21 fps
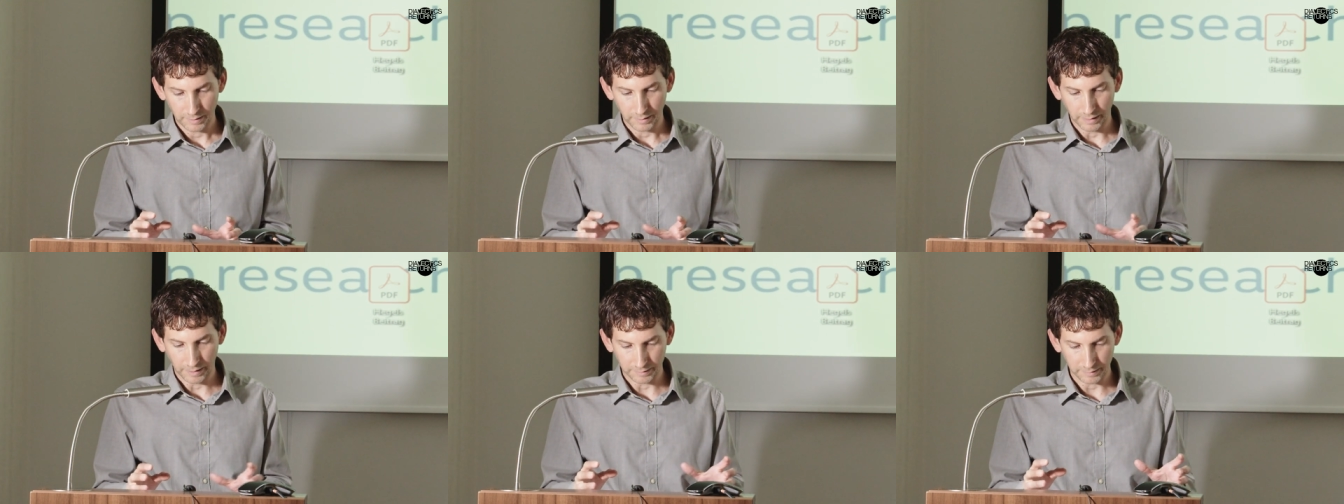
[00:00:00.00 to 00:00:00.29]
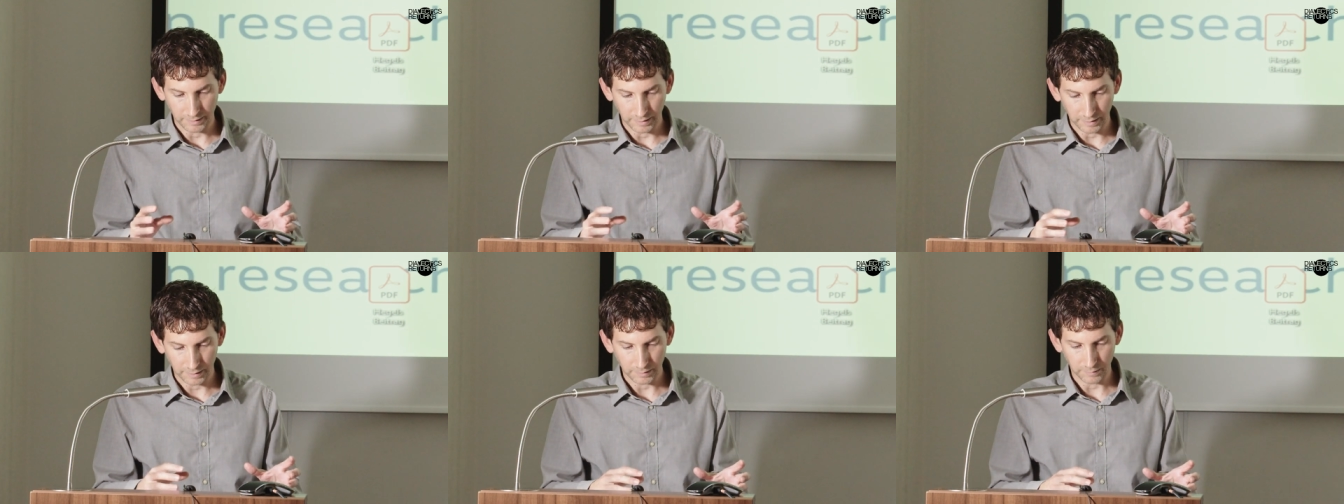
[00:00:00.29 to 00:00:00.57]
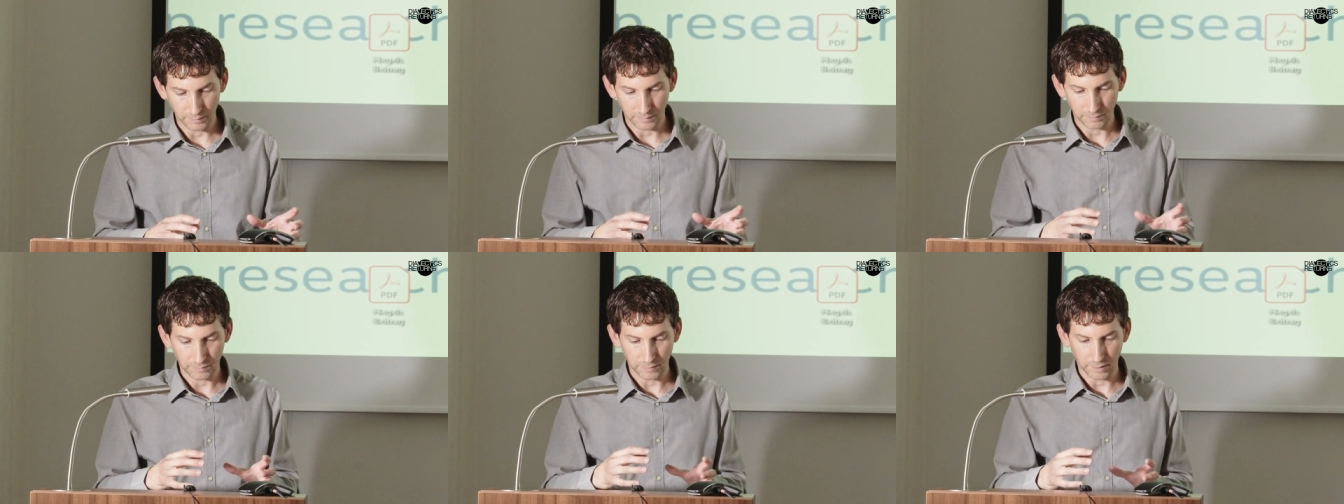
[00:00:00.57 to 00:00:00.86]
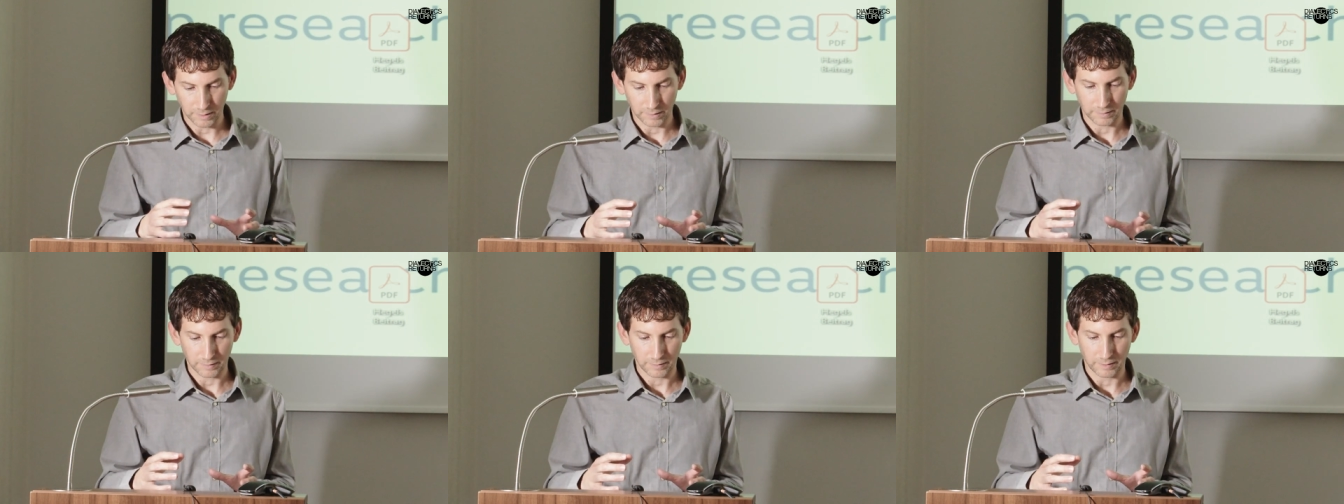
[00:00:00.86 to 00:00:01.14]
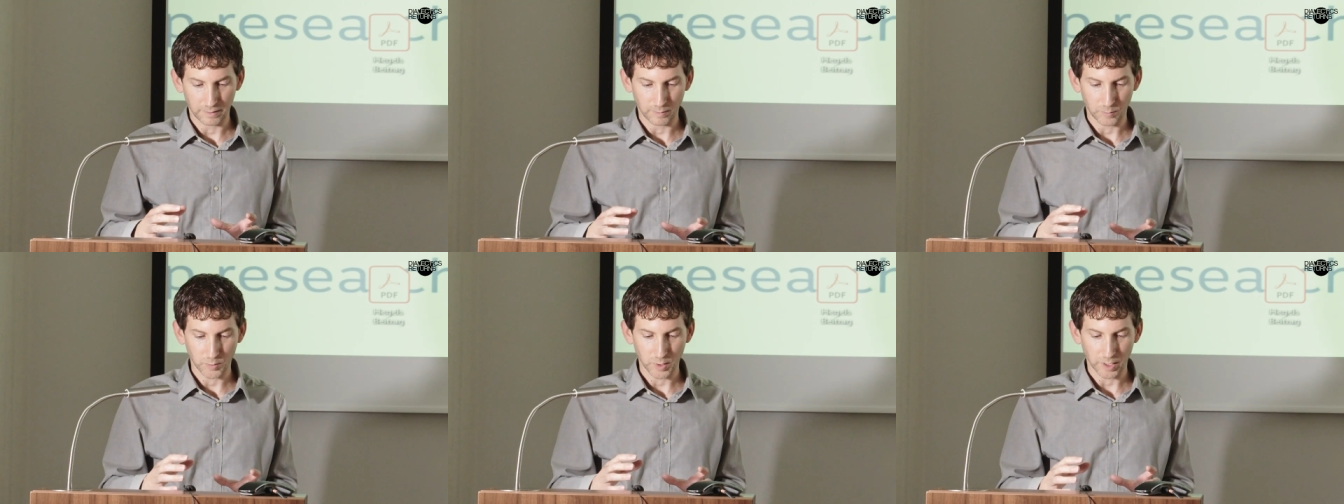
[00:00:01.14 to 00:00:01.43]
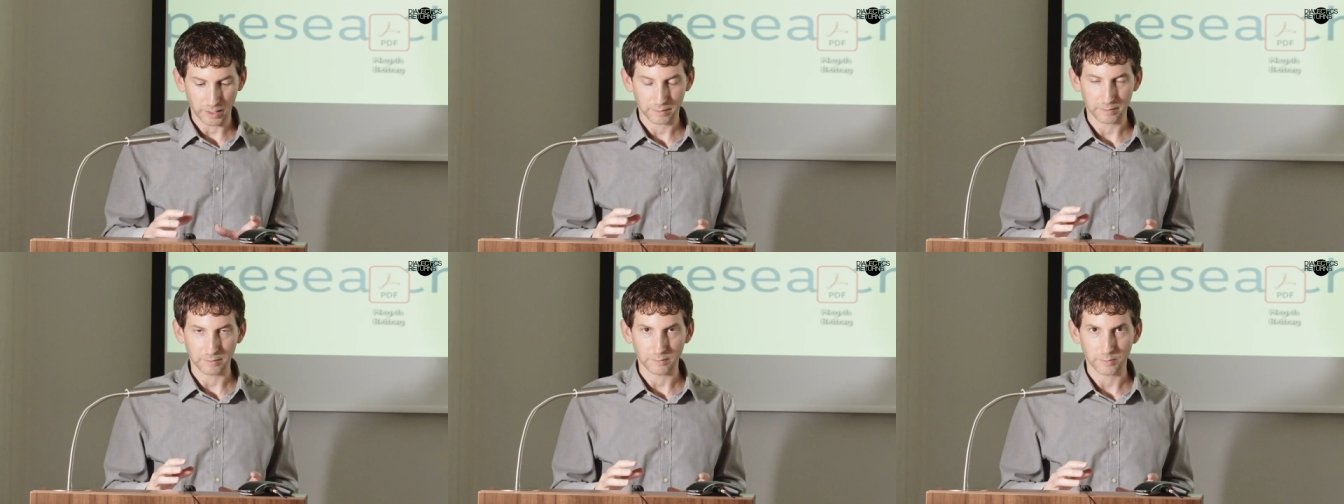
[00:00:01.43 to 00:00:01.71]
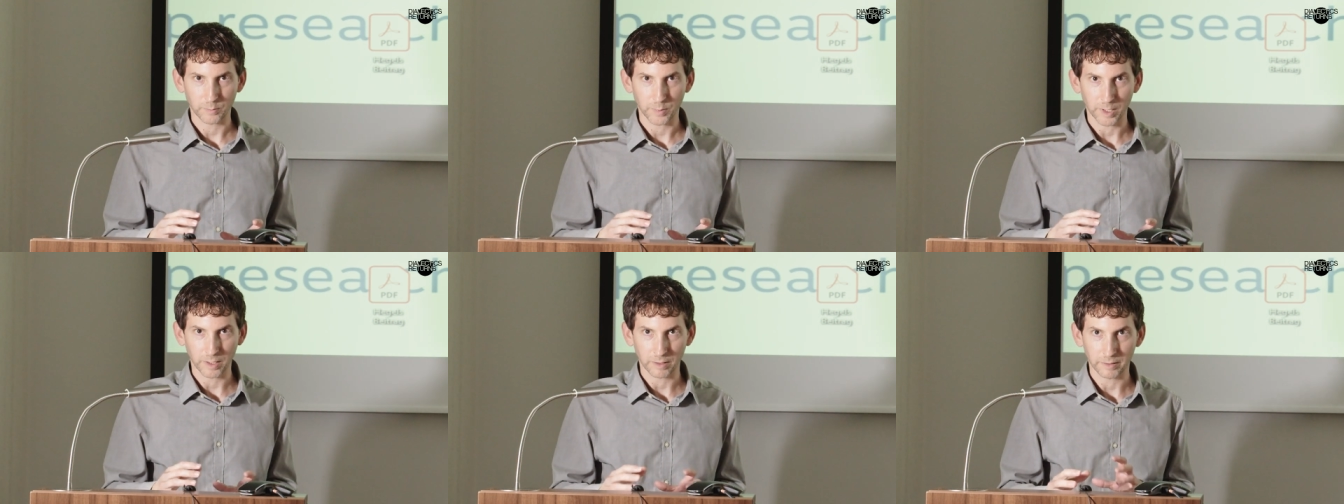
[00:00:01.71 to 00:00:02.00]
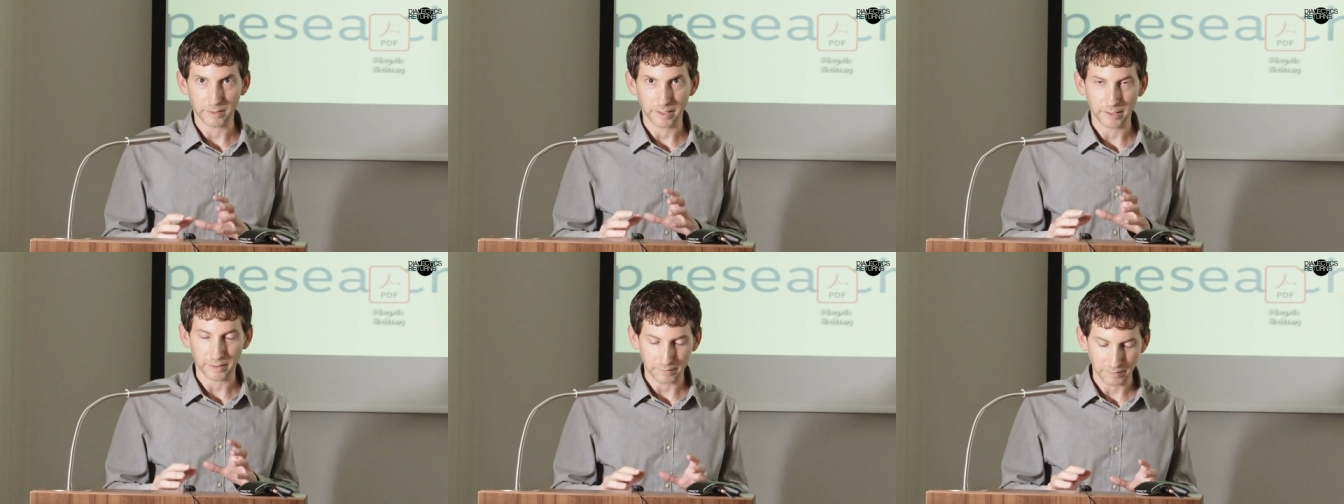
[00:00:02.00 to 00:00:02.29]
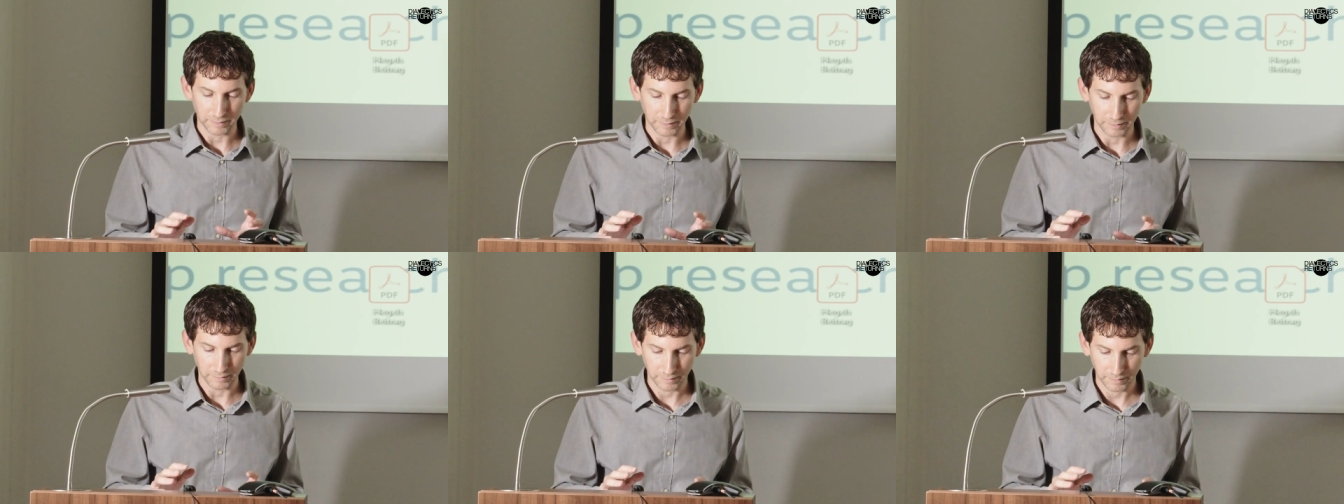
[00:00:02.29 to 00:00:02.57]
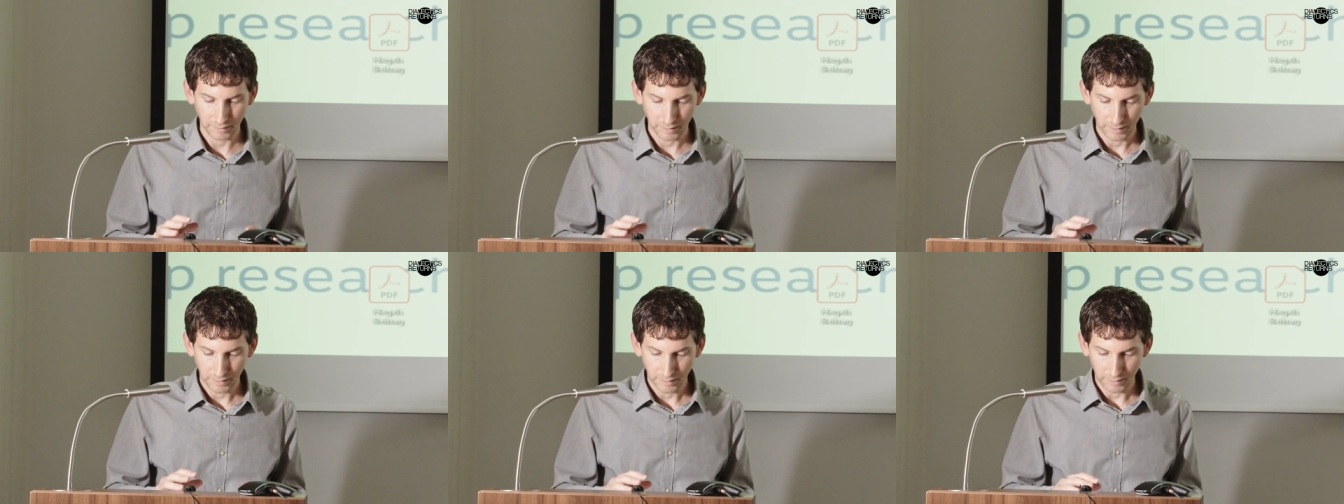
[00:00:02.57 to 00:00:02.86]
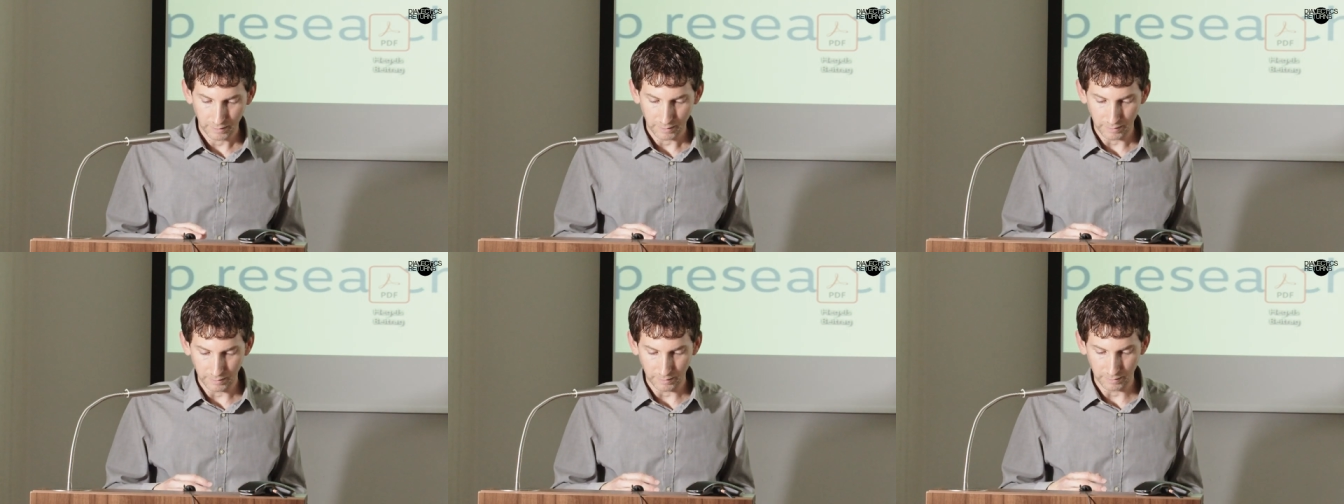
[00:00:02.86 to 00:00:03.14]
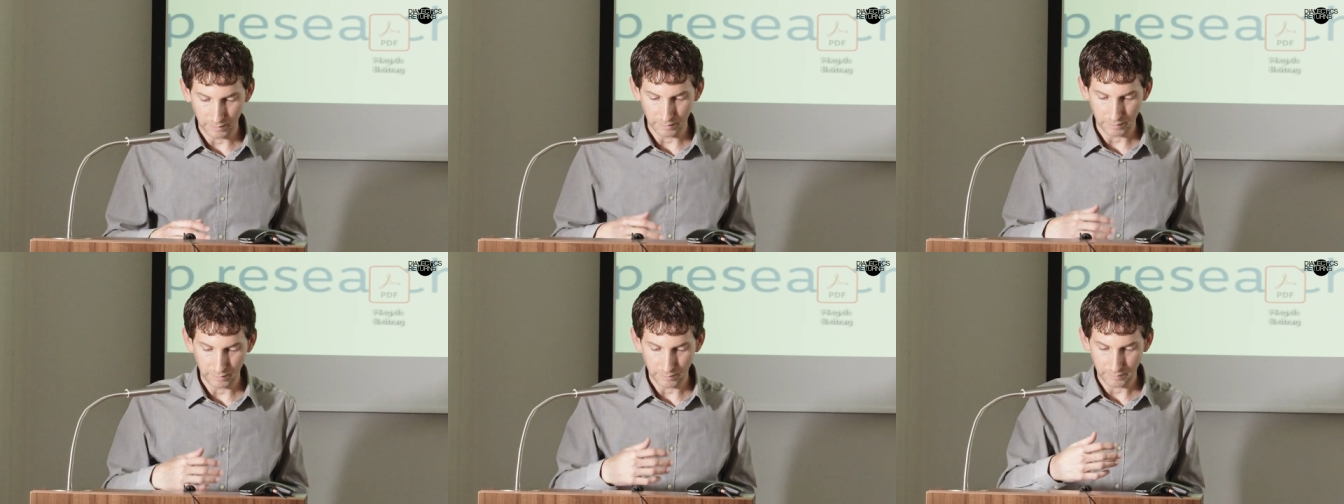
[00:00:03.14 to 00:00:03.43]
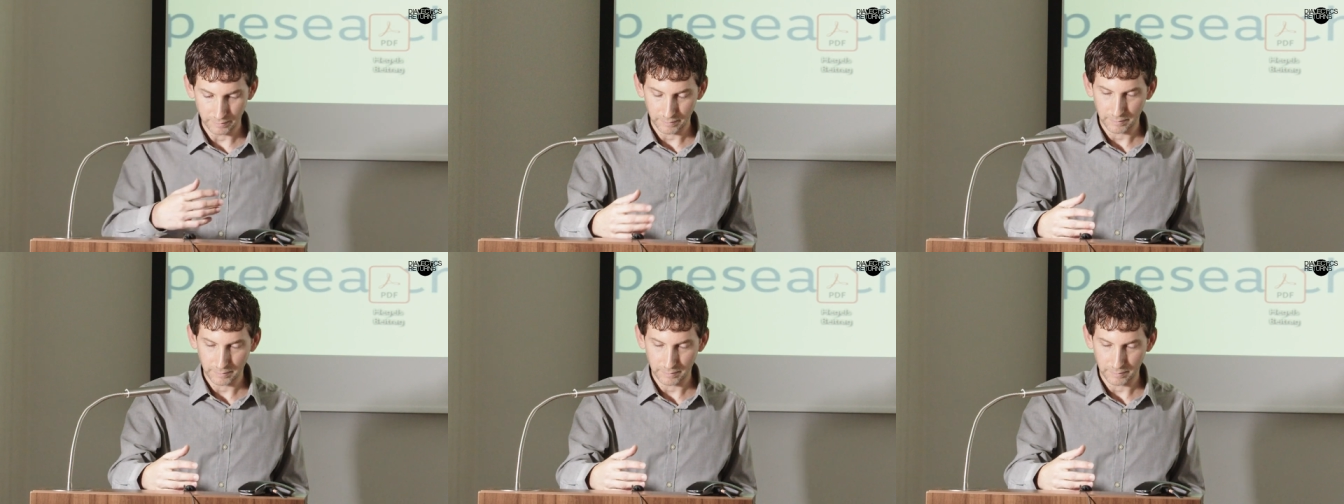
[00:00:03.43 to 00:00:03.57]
as they confront the objective paradoxes uh,